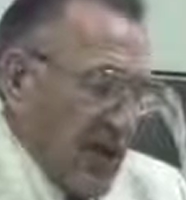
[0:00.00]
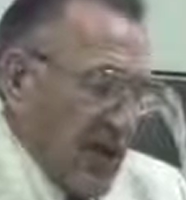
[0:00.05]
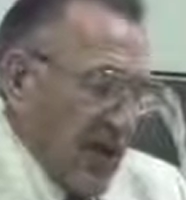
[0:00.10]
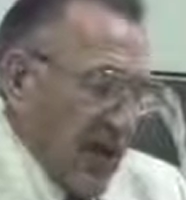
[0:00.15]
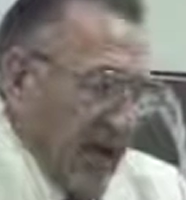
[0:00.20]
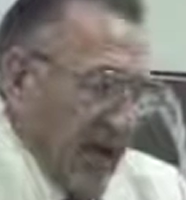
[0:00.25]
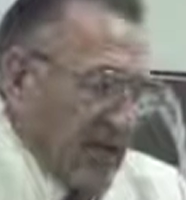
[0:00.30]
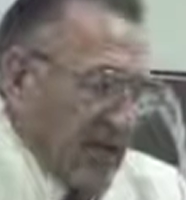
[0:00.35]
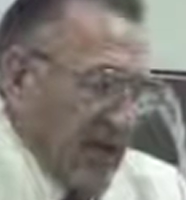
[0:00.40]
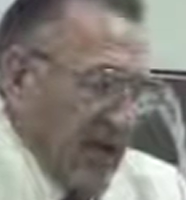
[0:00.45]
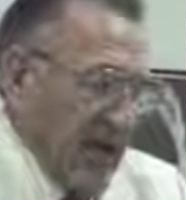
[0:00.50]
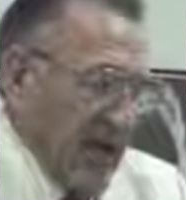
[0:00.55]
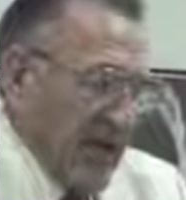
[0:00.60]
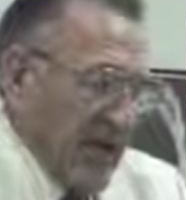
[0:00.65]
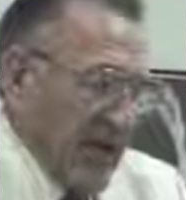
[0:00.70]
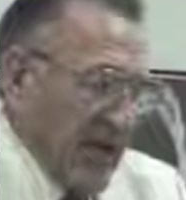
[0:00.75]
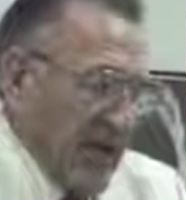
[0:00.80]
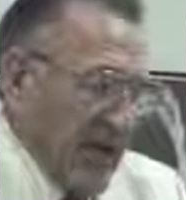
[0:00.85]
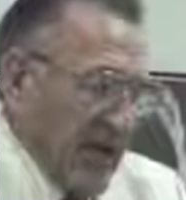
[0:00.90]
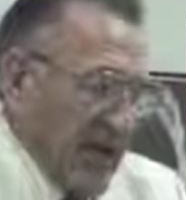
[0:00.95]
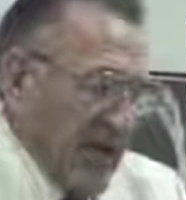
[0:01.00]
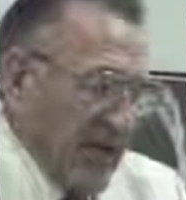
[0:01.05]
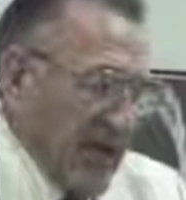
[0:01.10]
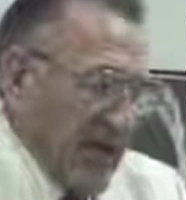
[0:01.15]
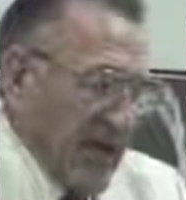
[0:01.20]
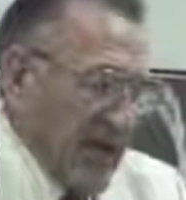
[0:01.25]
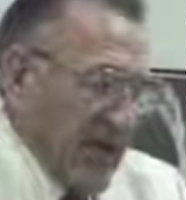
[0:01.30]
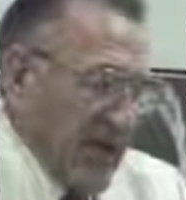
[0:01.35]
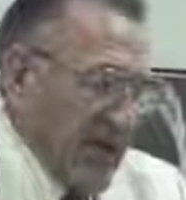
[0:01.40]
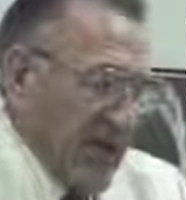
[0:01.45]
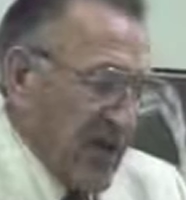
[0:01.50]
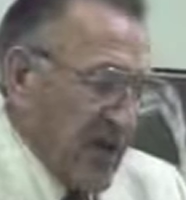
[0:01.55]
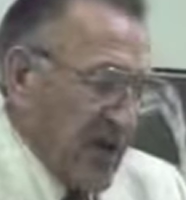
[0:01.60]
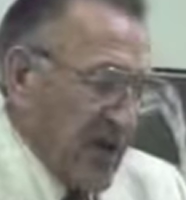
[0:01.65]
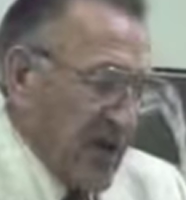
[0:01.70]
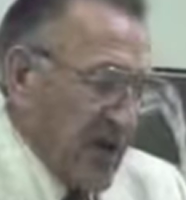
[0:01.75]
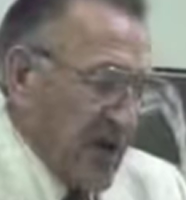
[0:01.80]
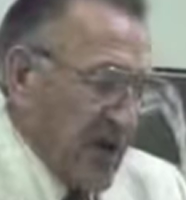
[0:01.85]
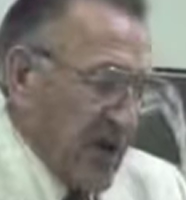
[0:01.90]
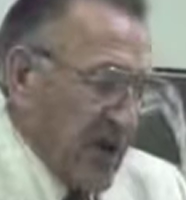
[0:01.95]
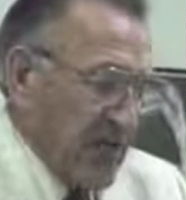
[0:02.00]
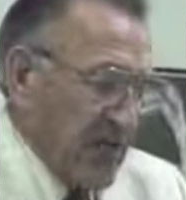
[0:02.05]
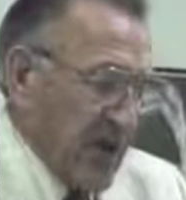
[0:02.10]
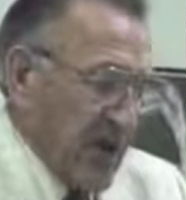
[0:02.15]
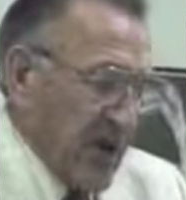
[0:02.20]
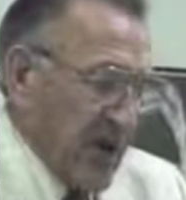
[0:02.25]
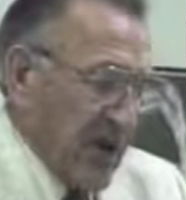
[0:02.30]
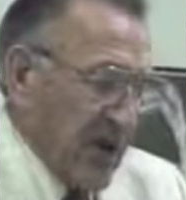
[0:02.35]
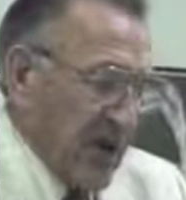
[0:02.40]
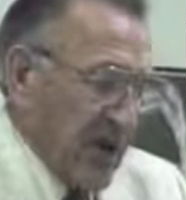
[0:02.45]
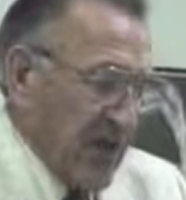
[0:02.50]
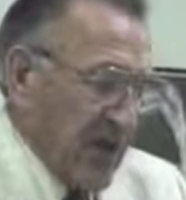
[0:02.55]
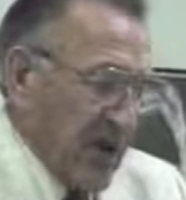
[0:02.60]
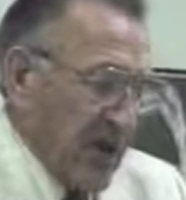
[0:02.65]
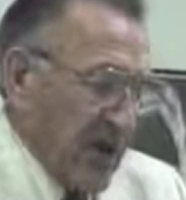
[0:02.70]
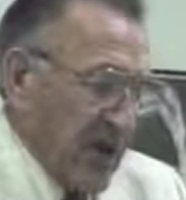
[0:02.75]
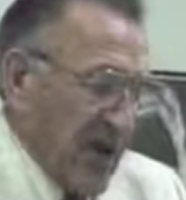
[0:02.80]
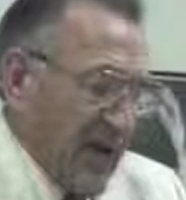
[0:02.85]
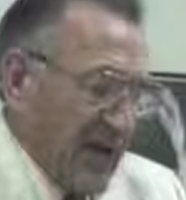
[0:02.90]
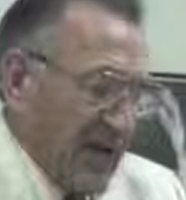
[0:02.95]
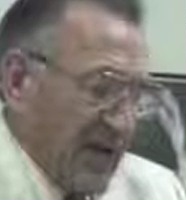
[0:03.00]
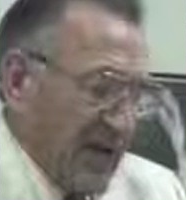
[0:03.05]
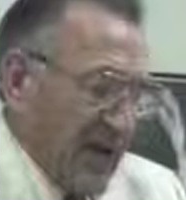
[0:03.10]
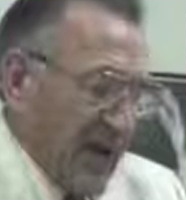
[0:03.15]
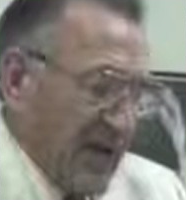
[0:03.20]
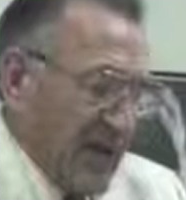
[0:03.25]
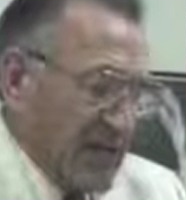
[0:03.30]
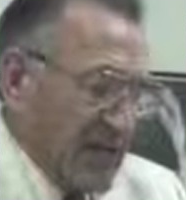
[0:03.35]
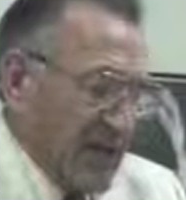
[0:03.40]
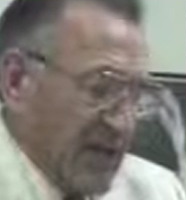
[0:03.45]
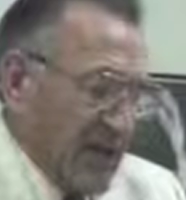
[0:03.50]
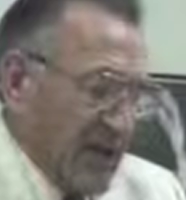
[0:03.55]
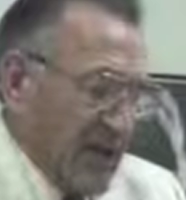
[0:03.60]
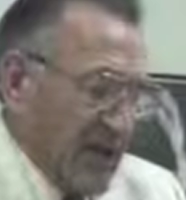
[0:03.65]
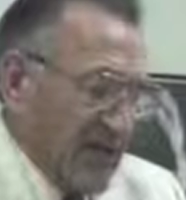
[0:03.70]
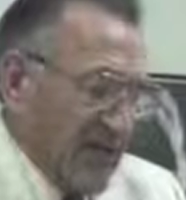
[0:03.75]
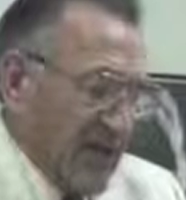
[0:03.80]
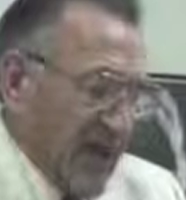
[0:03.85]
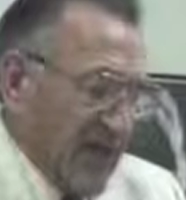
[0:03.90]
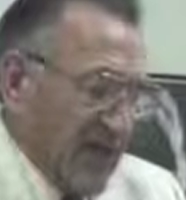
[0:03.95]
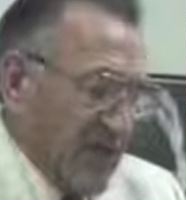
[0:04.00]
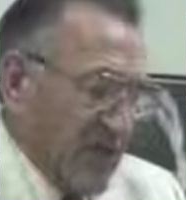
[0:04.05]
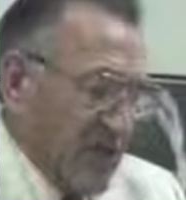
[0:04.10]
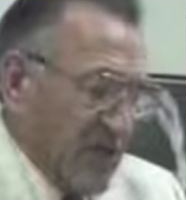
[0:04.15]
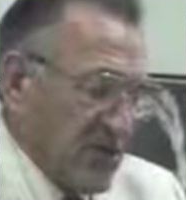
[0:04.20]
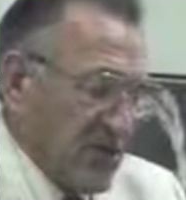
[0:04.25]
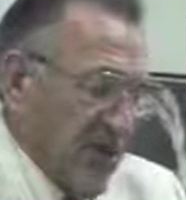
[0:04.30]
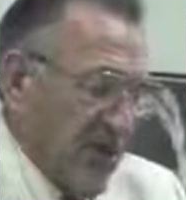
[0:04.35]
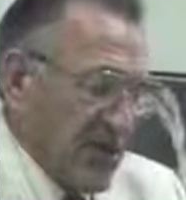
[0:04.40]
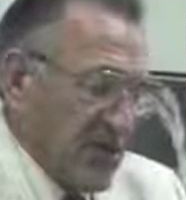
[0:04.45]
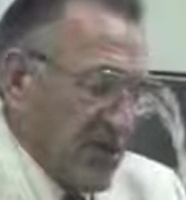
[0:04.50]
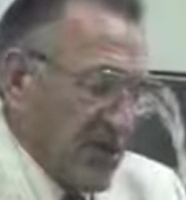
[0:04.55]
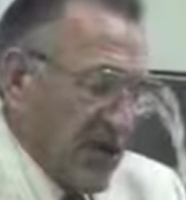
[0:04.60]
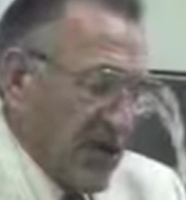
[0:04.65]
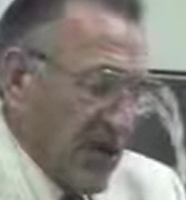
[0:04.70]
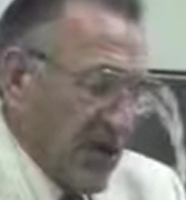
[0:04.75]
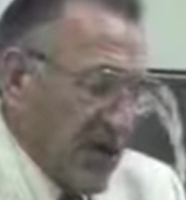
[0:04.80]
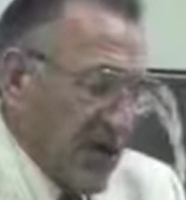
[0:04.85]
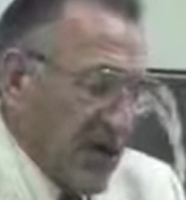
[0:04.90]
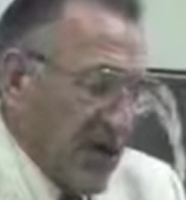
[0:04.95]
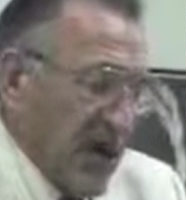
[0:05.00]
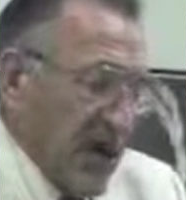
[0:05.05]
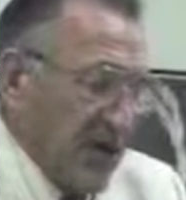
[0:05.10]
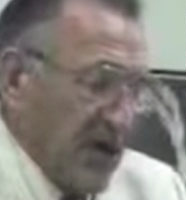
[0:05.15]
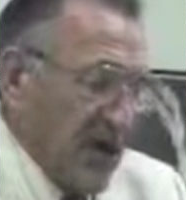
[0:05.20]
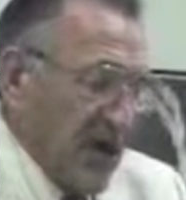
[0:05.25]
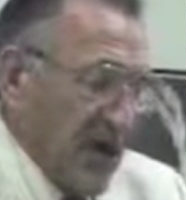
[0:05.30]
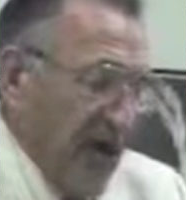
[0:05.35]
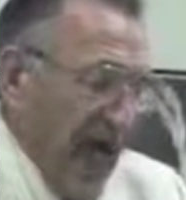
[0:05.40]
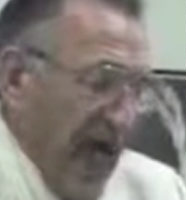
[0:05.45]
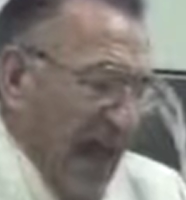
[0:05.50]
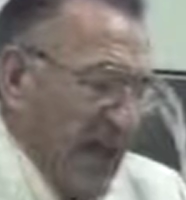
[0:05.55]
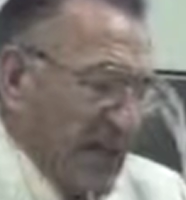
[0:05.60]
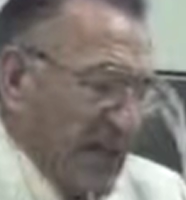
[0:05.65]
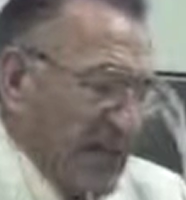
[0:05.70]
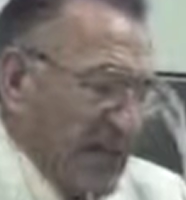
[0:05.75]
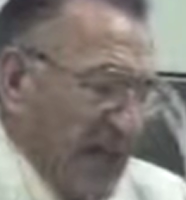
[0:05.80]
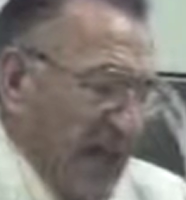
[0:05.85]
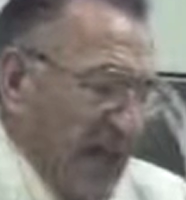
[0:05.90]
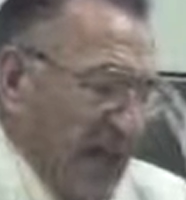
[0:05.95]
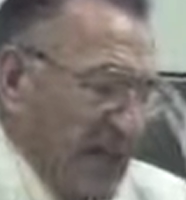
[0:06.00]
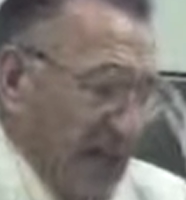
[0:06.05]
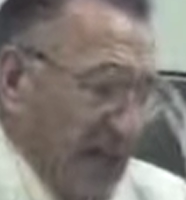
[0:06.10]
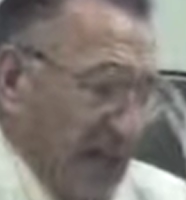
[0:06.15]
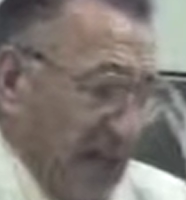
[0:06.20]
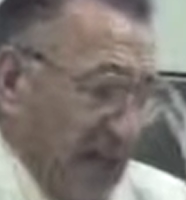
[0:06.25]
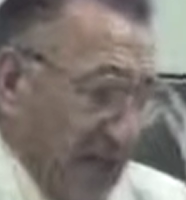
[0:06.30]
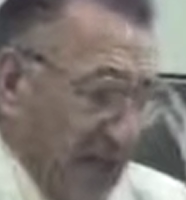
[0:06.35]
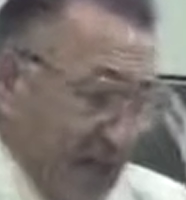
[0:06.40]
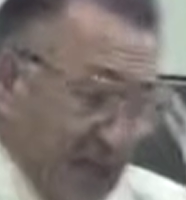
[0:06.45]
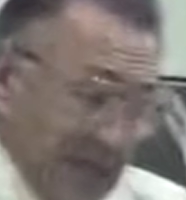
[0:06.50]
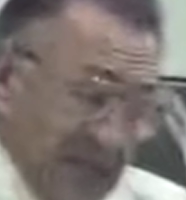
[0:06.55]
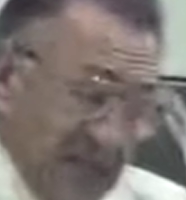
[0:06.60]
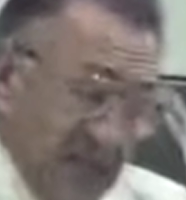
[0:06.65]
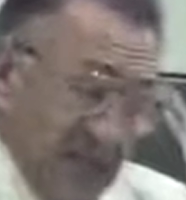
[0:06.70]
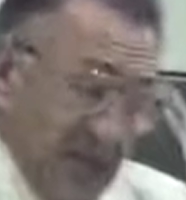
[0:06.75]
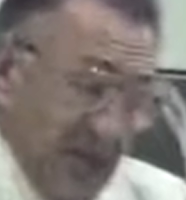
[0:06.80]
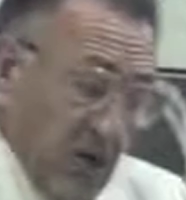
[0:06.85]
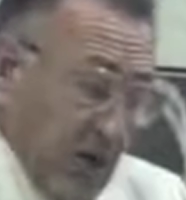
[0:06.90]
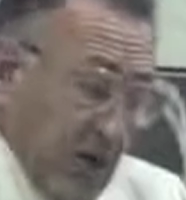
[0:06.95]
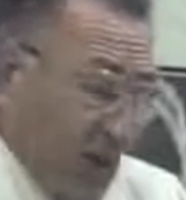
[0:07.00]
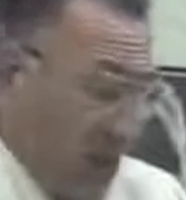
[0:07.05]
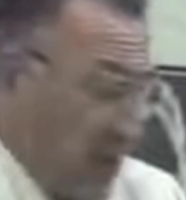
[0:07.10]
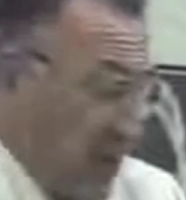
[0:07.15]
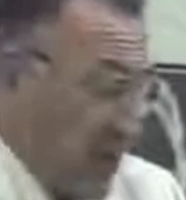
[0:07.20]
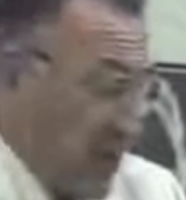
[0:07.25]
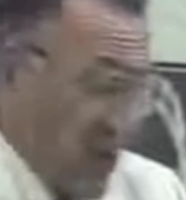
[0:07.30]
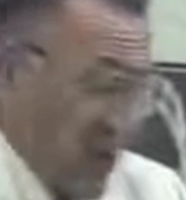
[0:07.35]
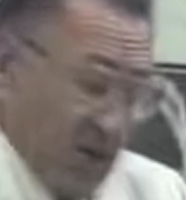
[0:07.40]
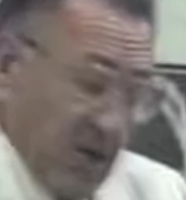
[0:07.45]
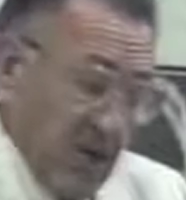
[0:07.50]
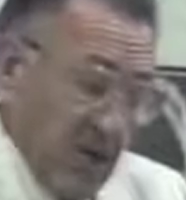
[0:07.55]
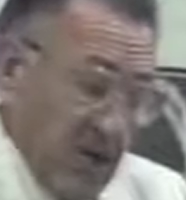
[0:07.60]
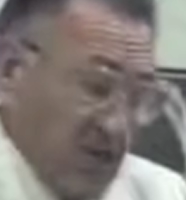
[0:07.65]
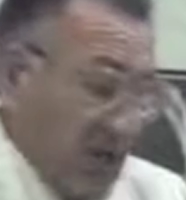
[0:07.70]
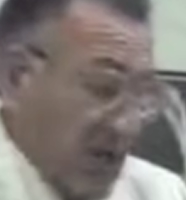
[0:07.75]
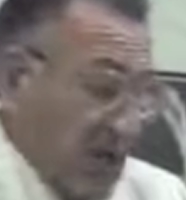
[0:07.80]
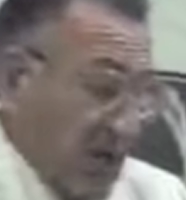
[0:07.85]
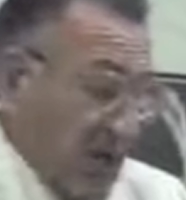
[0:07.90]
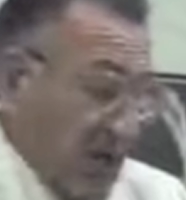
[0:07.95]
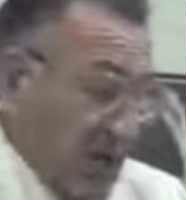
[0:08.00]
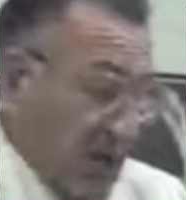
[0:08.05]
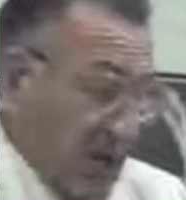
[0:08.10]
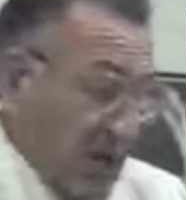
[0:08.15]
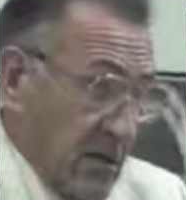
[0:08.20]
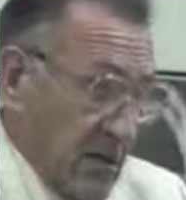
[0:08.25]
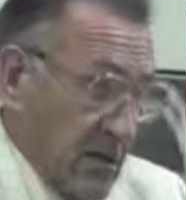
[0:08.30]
When I asked 24 people if they thought the hardcore pornog pornographic magazines on display at their newsstands illegal, the unanimous response was they must be or they wouldn't be here.